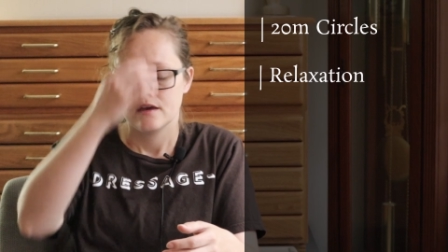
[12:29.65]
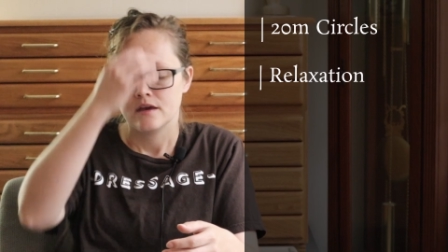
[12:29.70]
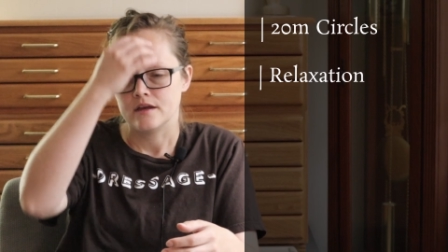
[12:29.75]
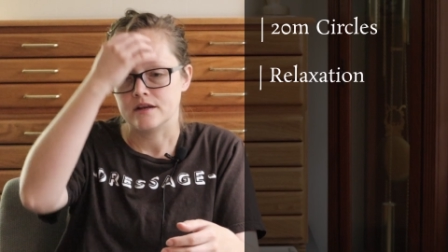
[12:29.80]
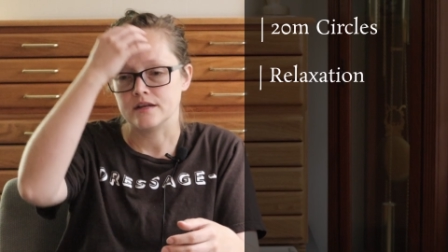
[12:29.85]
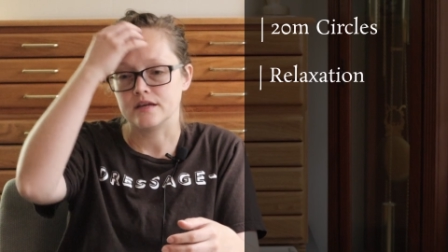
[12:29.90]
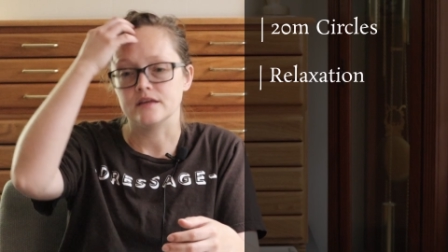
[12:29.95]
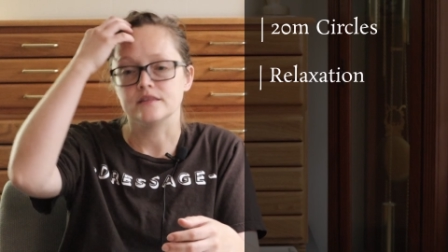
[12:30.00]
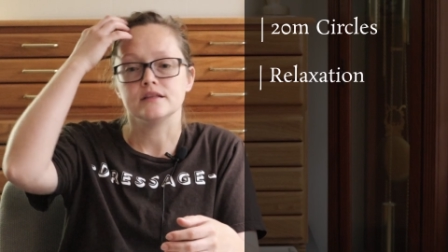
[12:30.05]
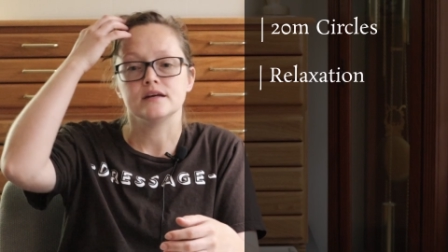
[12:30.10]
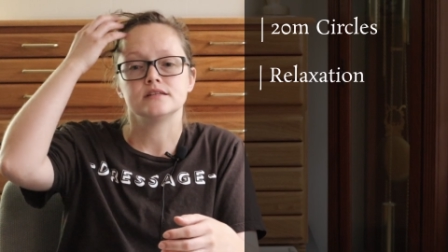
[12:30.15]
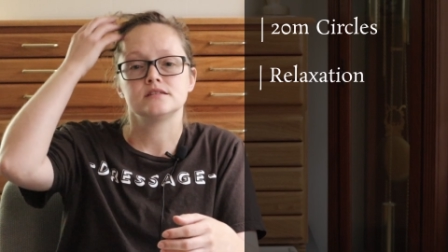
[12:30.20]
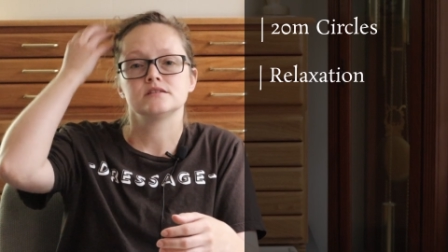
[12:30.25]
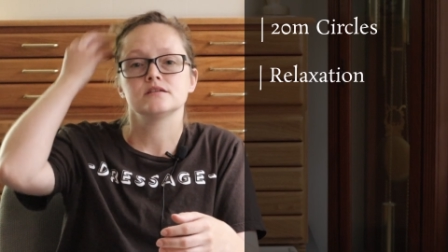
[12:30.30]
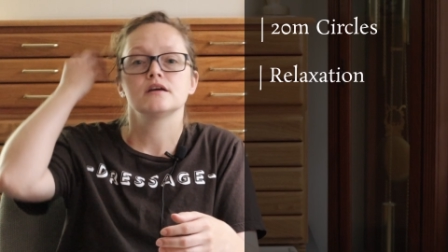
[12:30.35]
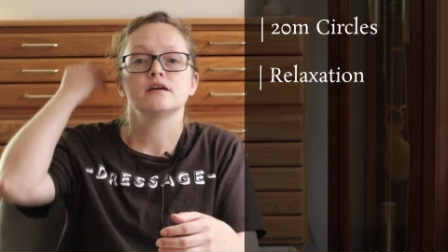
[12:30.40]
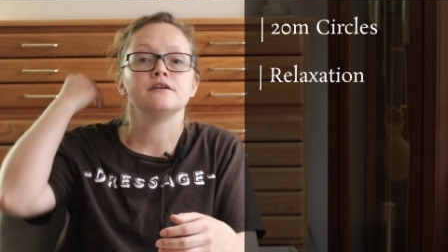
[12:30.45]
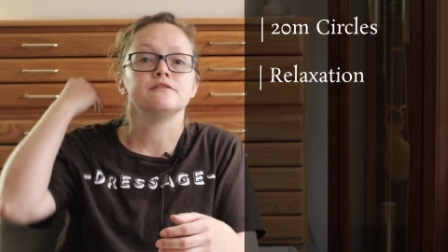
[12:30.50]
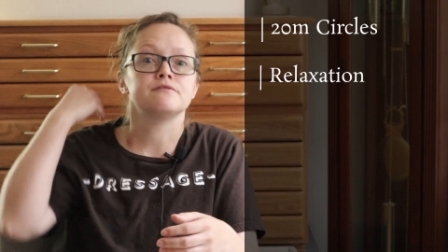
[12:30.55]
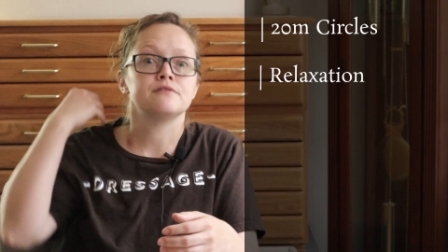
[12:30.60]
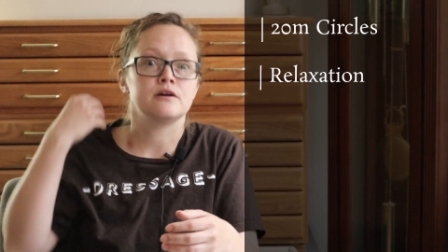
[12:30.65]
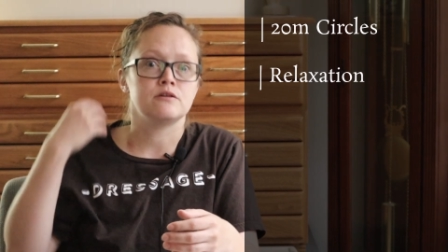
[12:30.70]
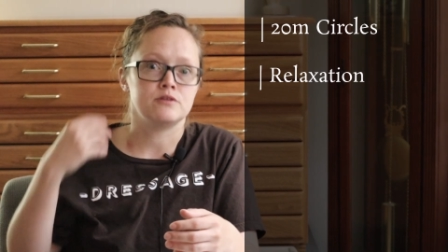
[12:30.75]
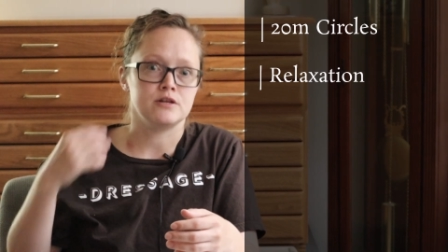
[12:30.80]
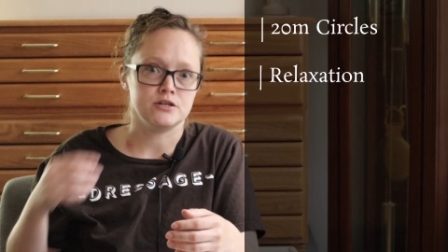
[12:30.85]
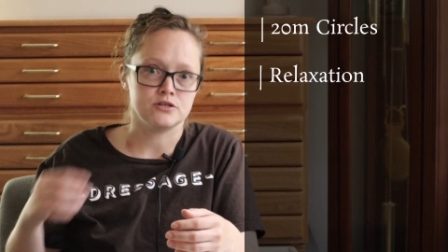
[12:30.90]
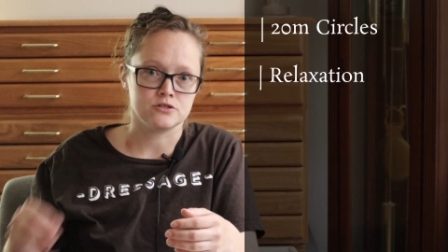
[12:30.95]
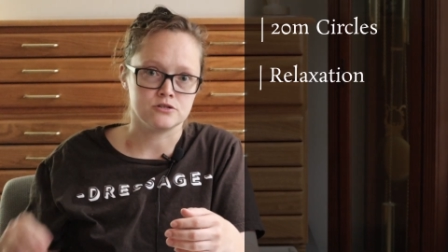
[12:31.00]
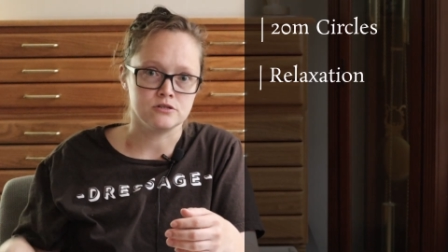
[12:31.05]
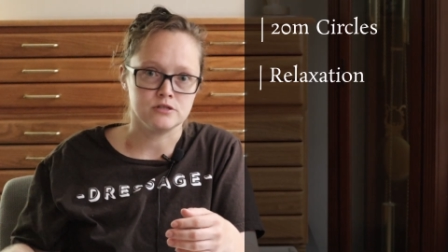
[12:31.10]
And again, that's a
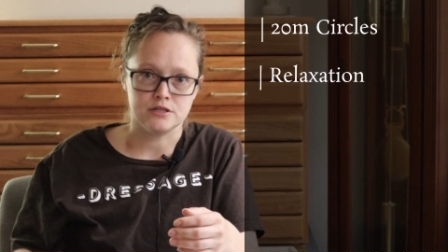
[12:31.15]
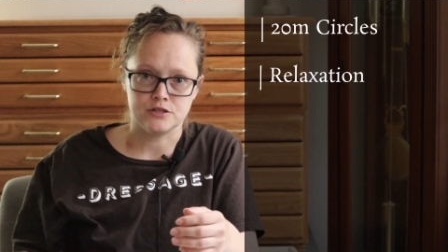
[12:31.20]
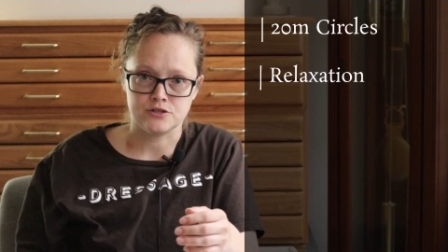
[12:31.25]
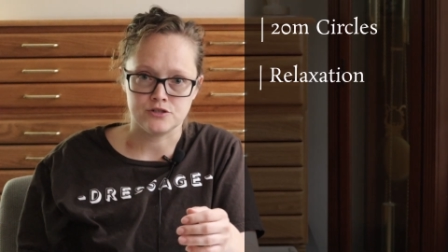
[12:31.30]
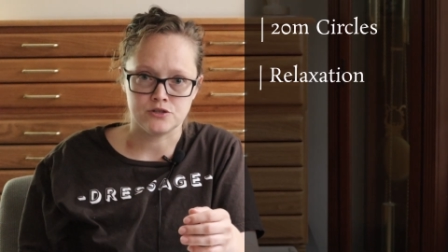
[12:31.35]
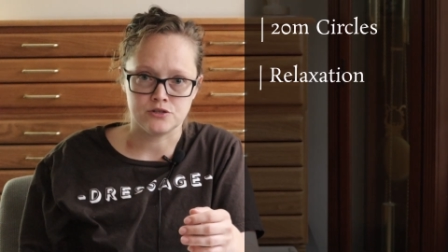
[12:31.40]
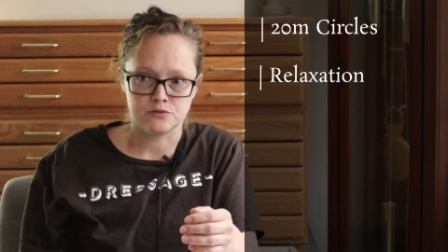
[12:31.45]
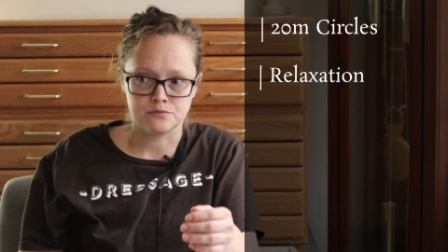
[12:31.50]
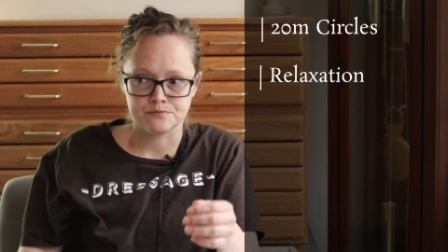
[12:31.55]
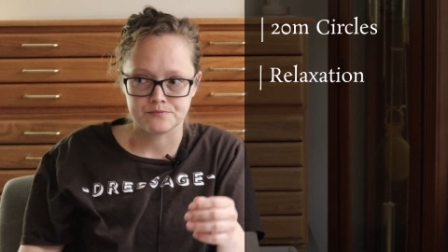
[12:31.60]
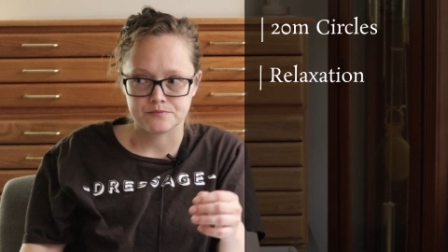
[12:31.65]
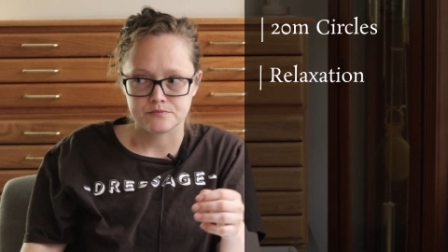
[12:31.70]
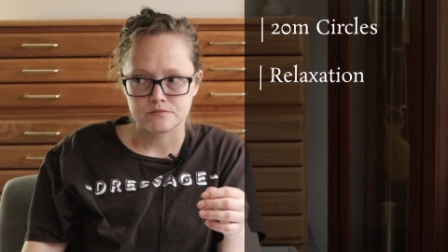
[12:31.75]
foundational issue.